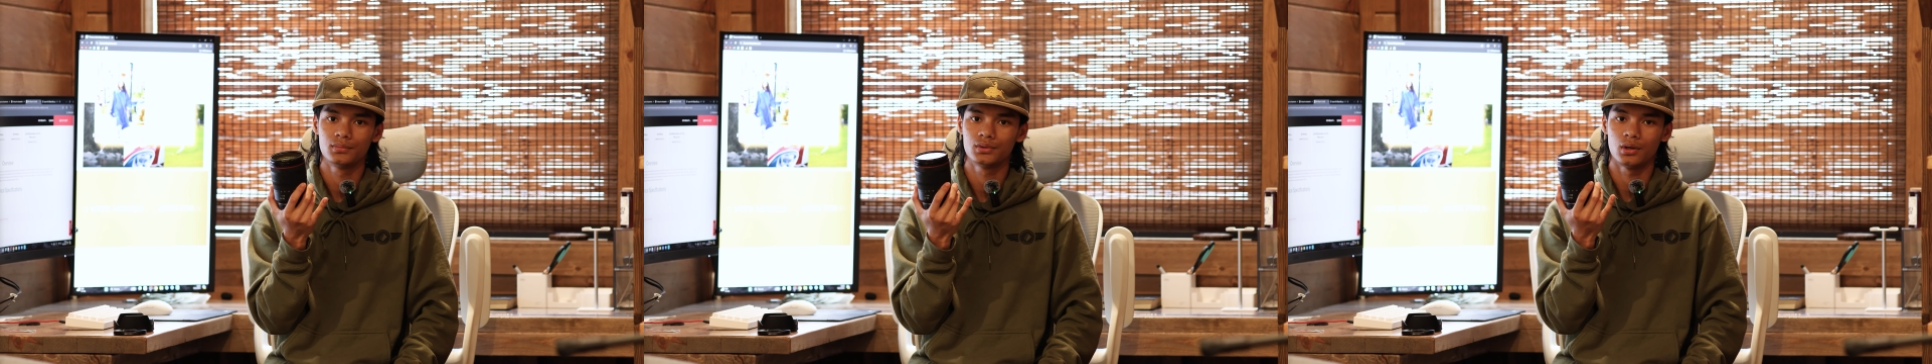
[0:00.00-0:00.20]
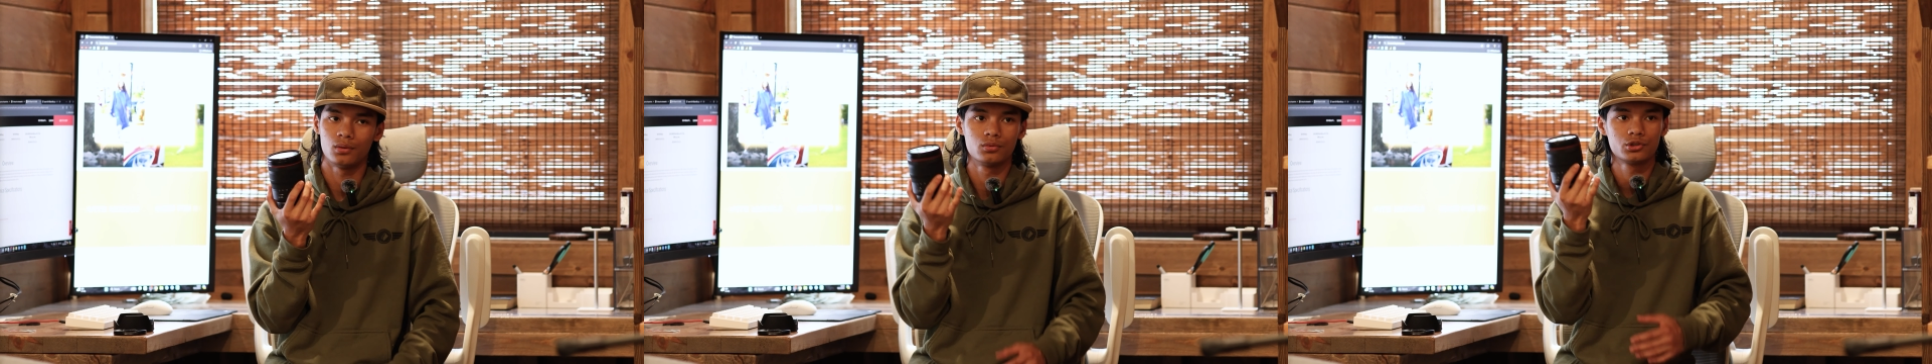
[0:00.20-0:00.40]

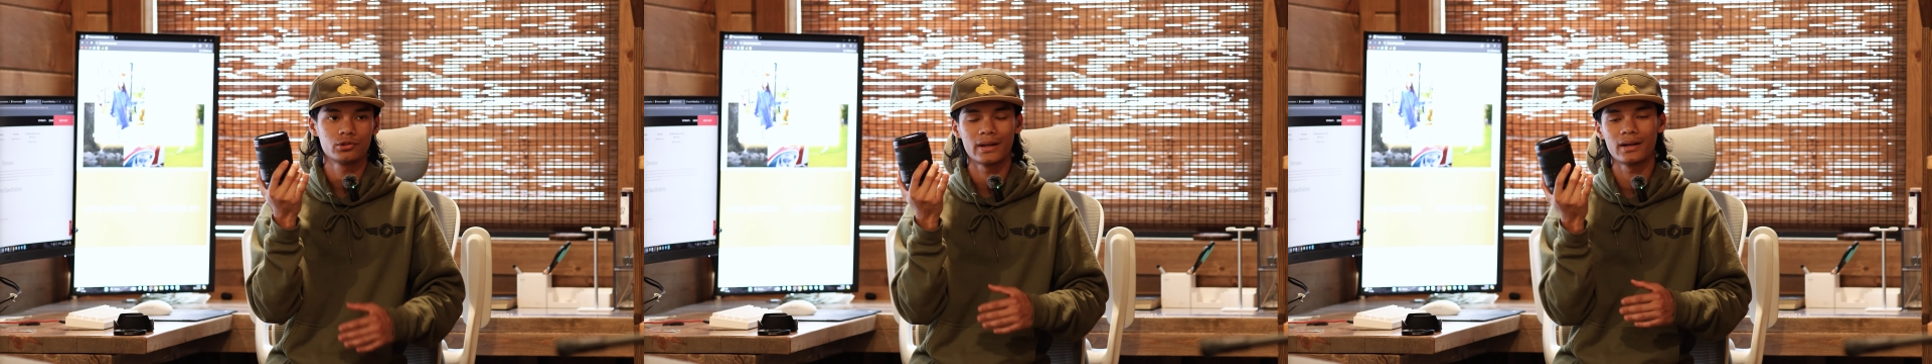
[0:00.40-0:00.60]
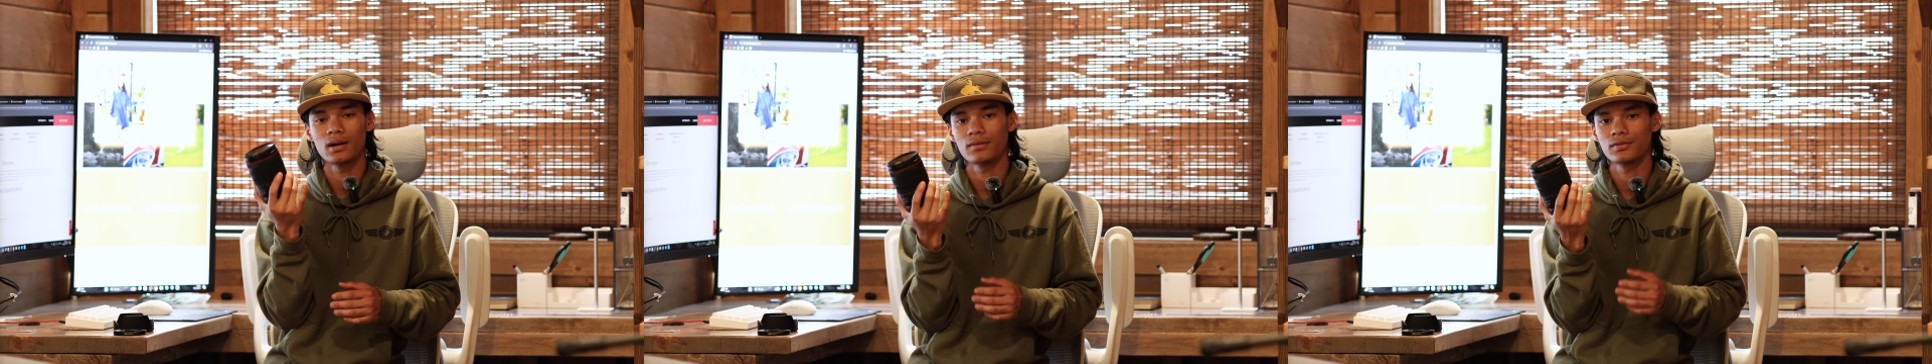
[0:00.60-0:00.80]
So
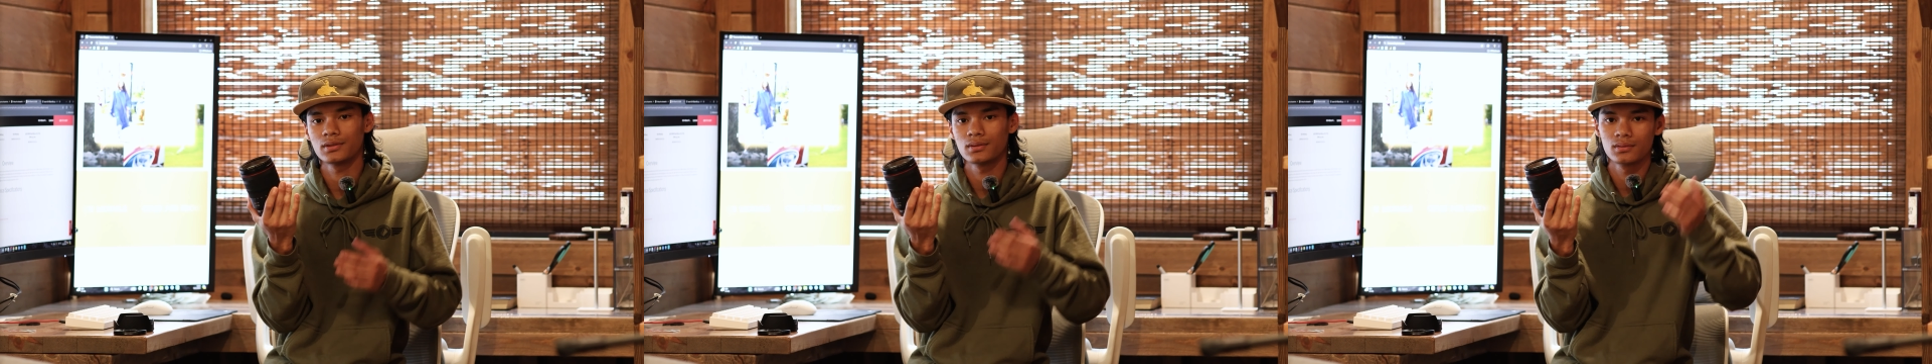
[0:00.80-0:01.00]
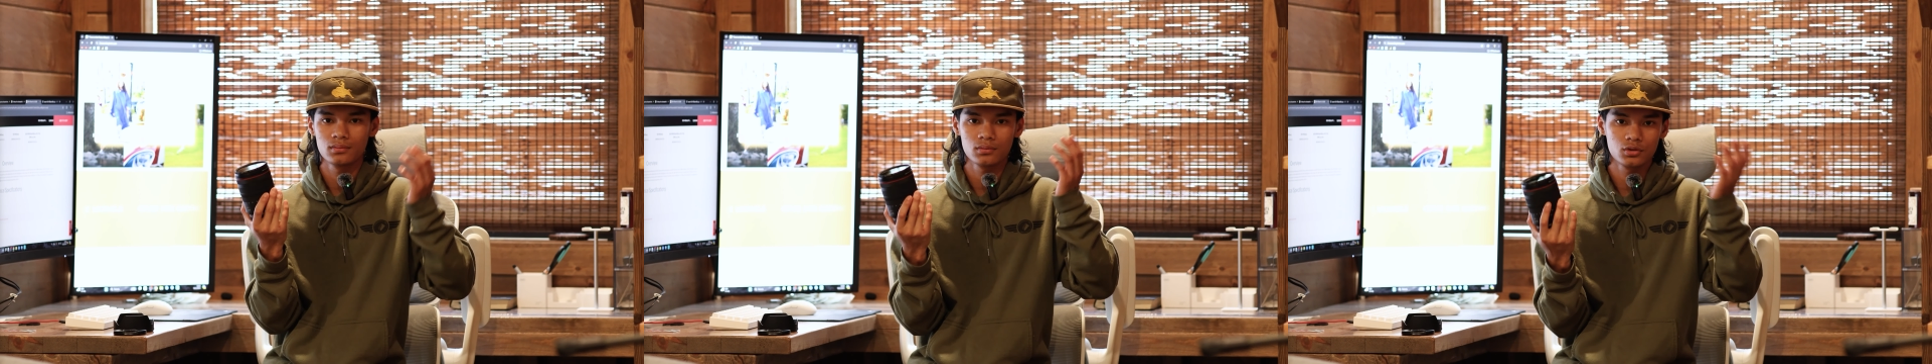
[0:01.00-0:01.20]

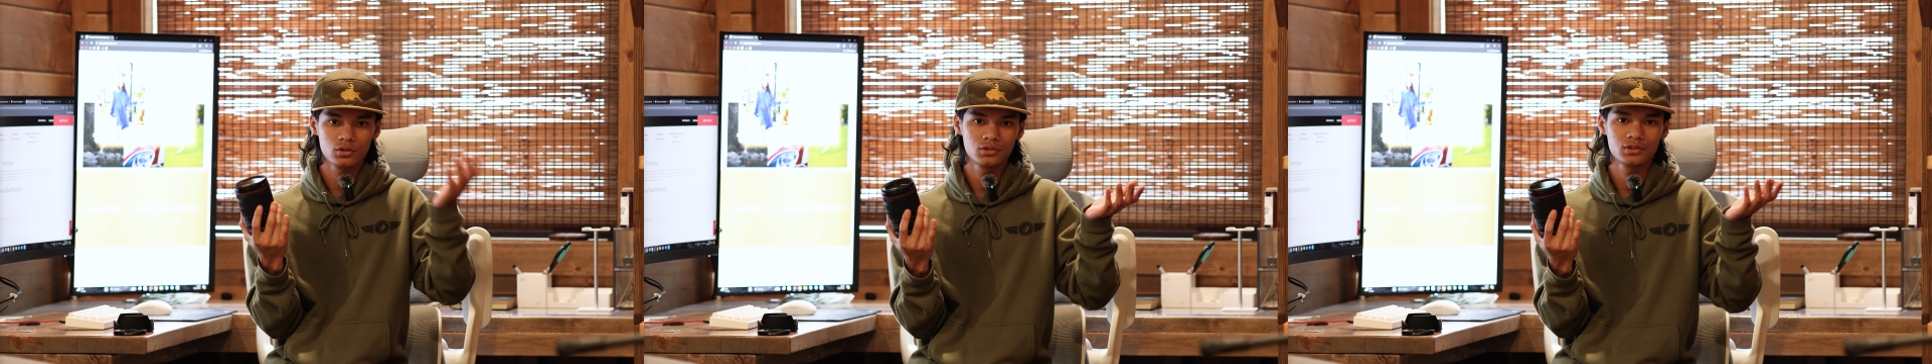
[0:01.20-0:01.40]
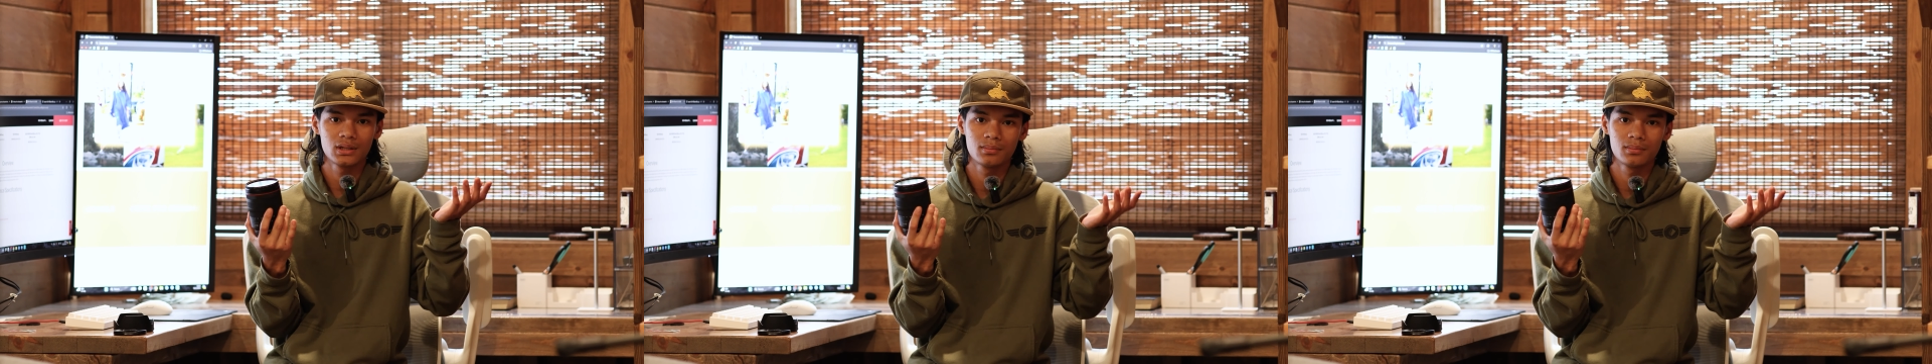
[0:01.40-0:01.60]
trade-offs, good